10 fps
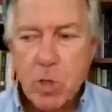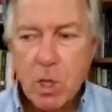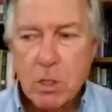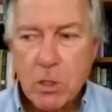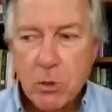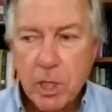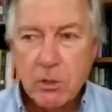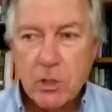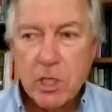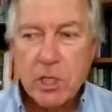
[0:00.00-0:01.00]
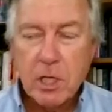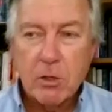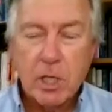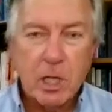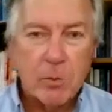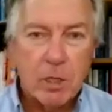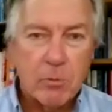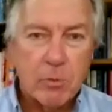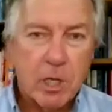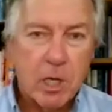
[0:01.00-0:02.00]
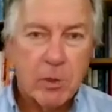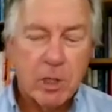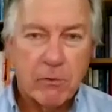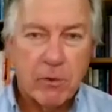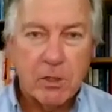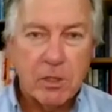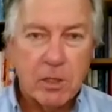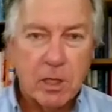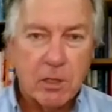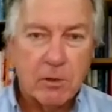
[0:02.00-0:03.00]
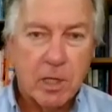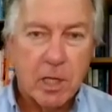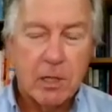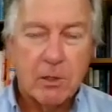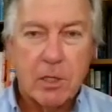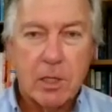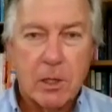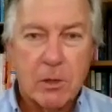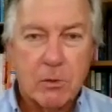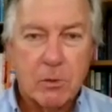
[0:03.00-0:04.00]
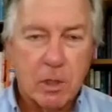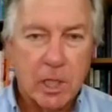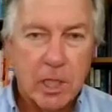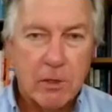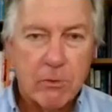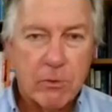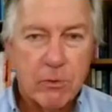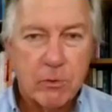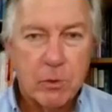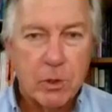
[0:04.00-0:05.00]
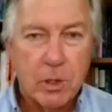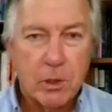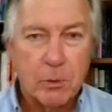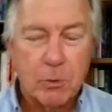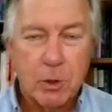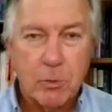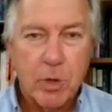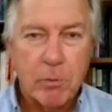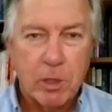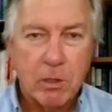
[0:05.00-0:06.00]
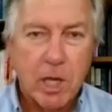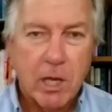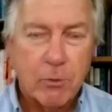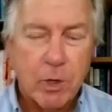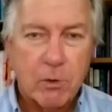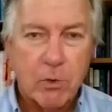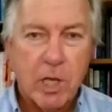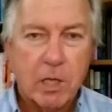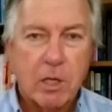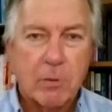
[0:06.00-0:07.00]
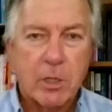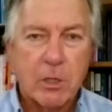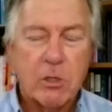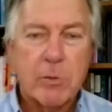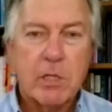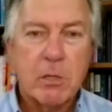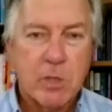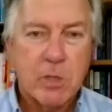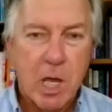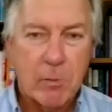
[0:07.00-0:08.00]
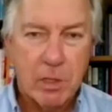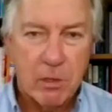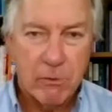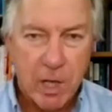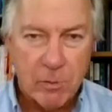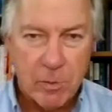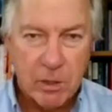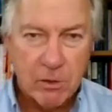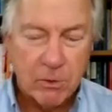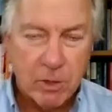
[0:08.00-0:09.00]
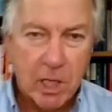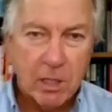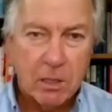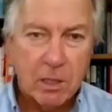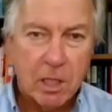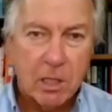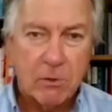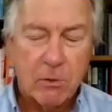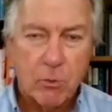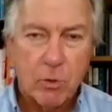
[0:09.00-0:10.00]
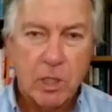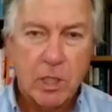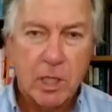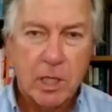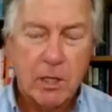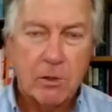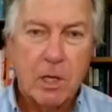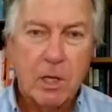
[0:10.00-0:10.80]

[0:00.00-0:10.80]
you didn't just say, okay, I'm going to become an inventor and leave your public life right away. I mean, you spent some time in development, right? And working it out.